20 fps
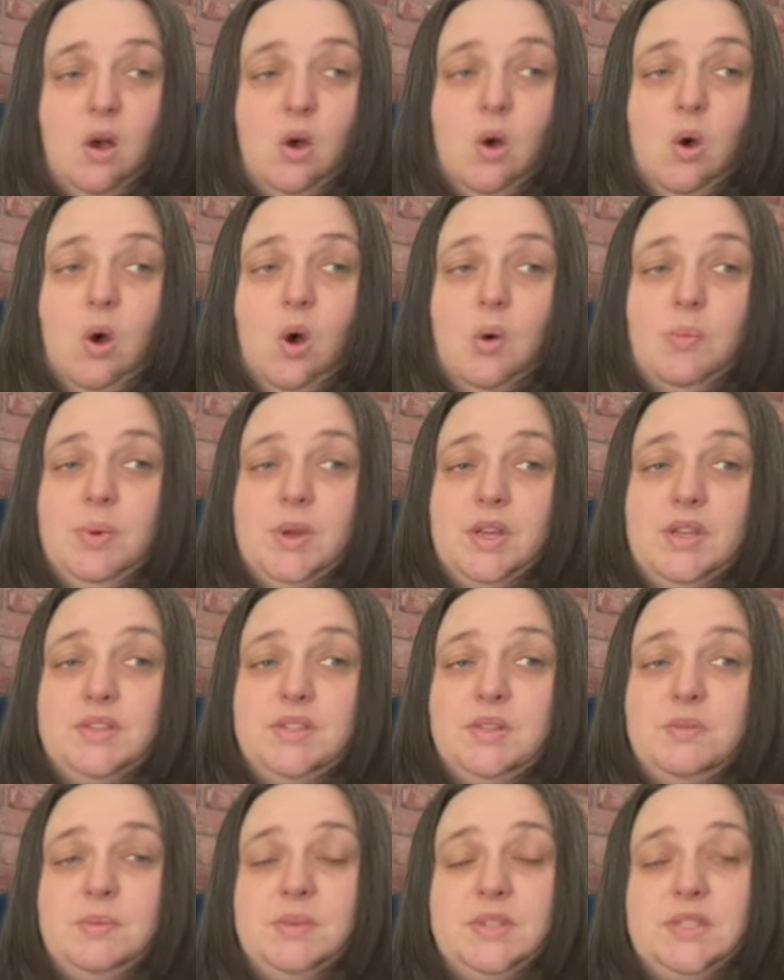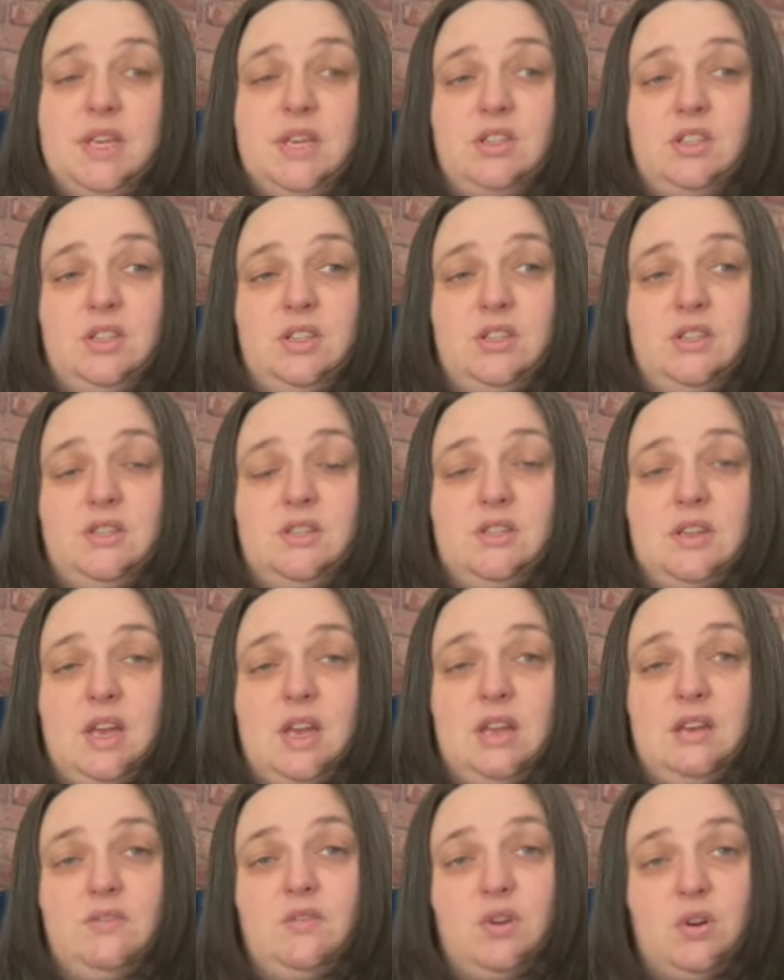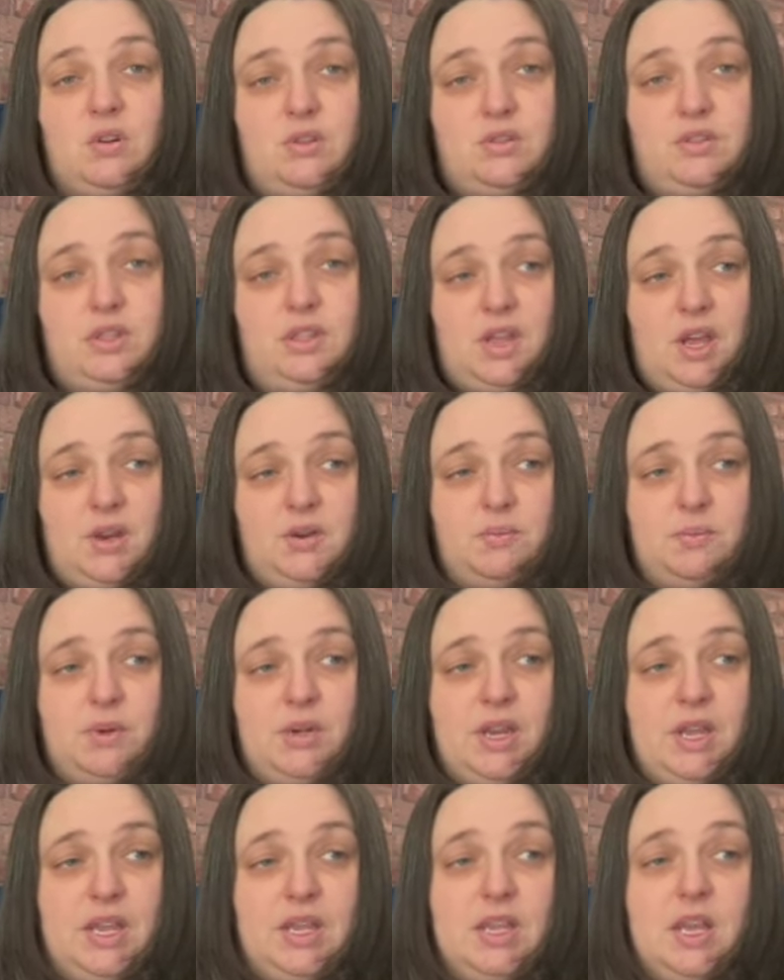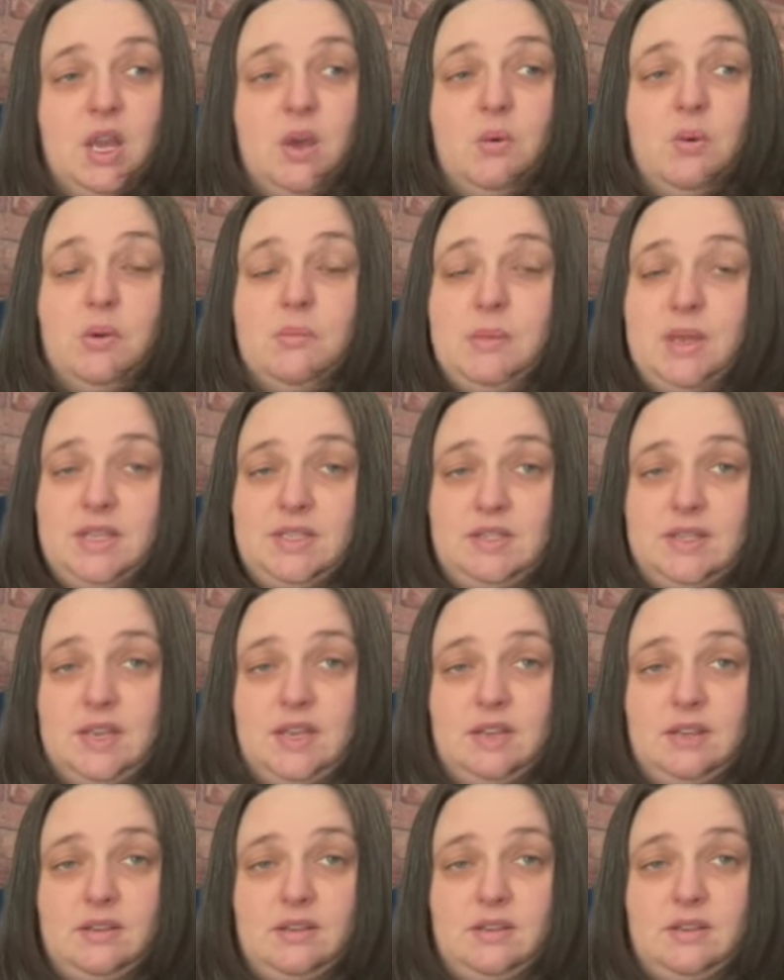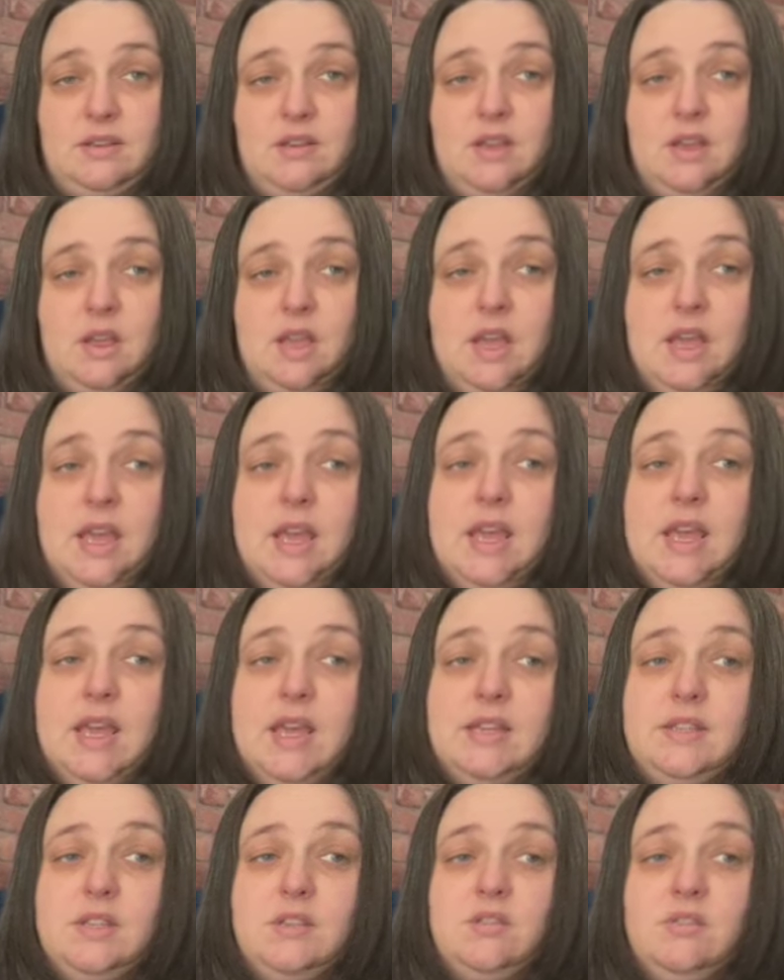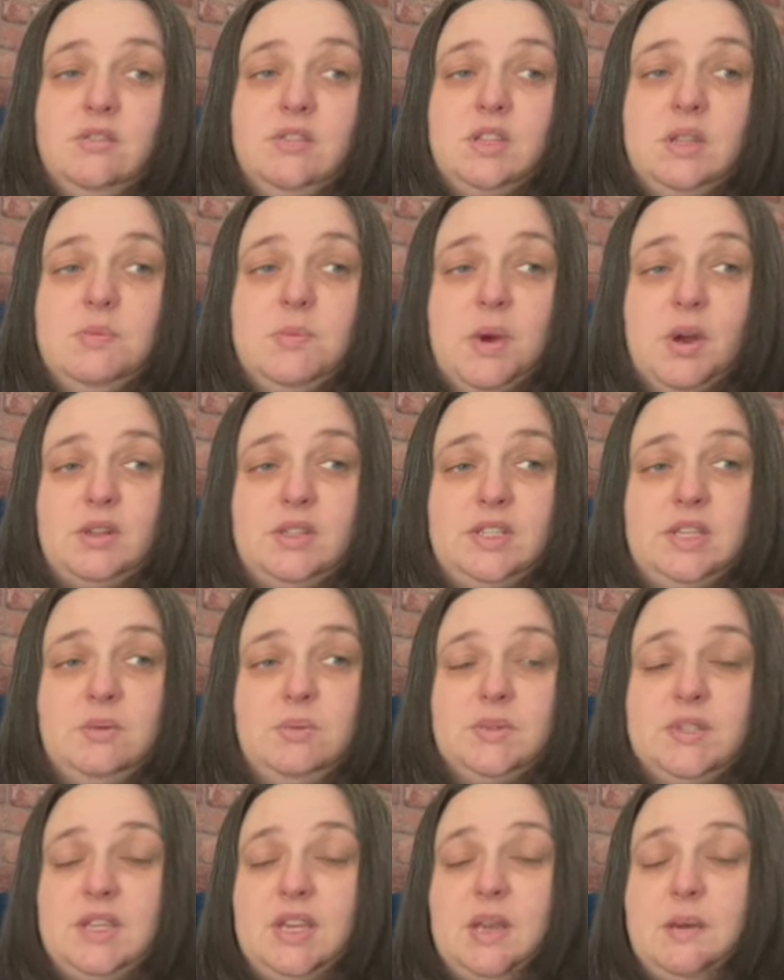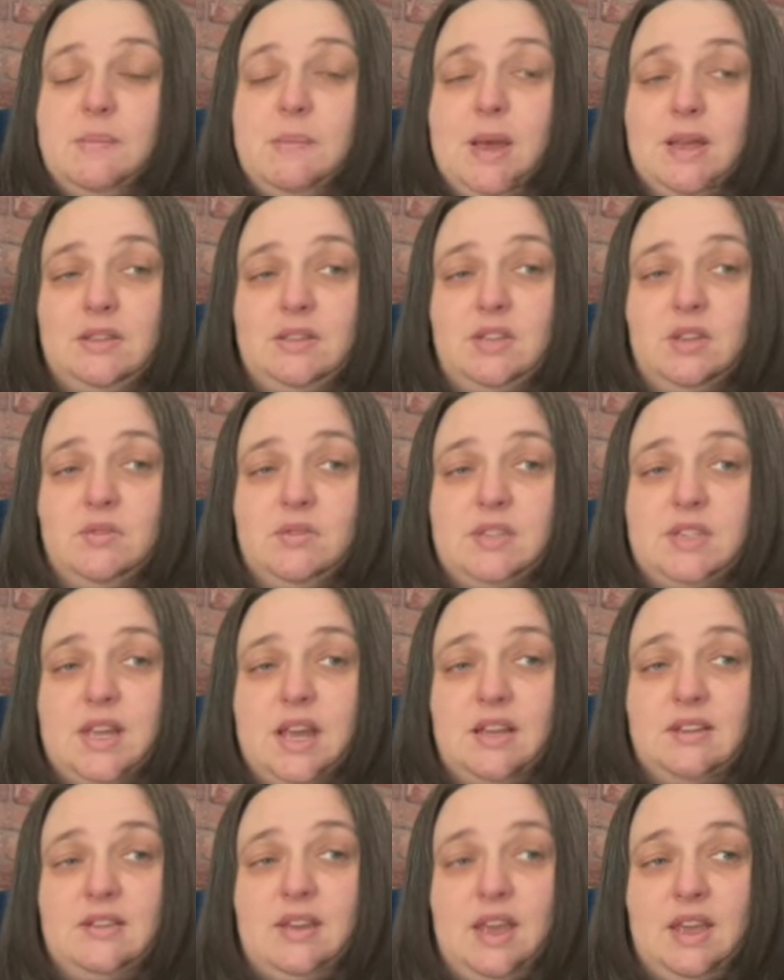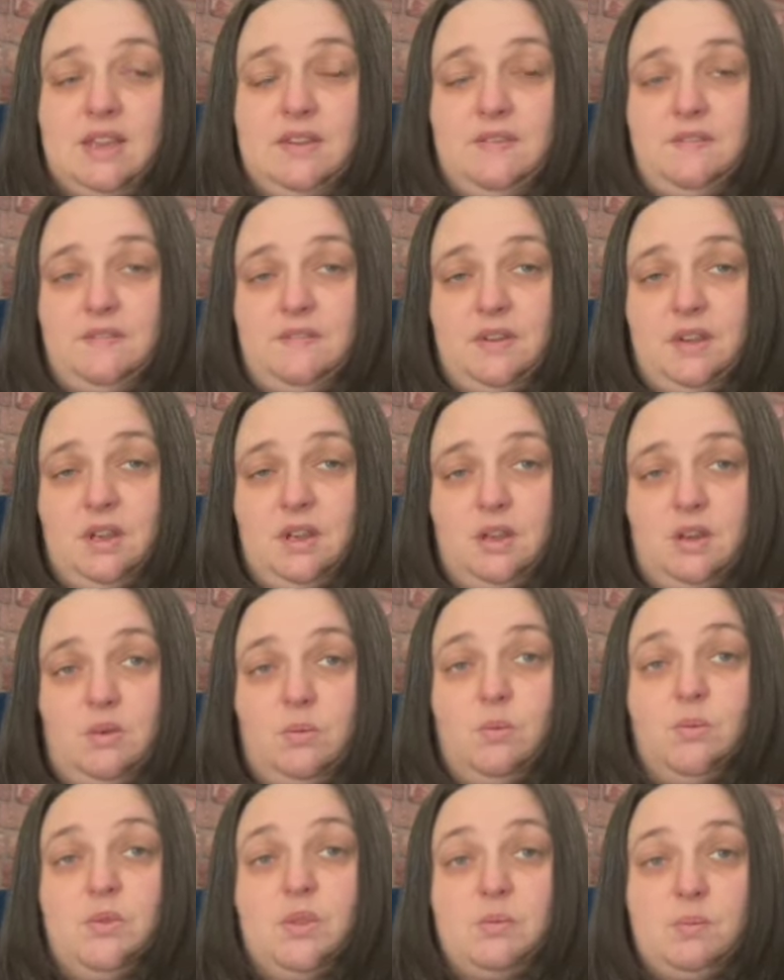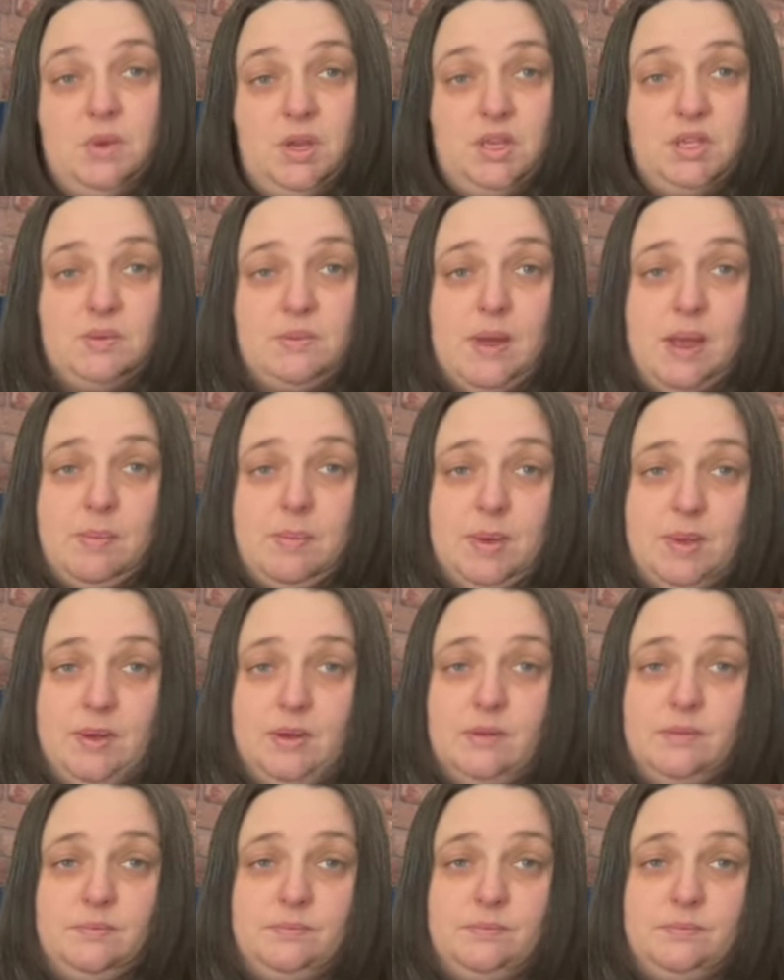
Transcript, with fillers: All personal possessions and, of course, the loan money were missing, Hidden under the body was a commando style knife, the murder weapon.